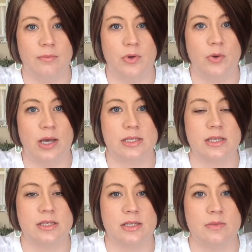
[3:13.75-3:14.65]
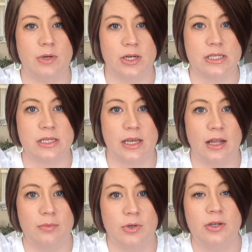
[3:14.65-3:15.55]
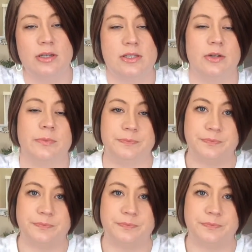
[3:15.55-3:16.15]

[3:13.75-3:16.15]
who has his experience and caliber. So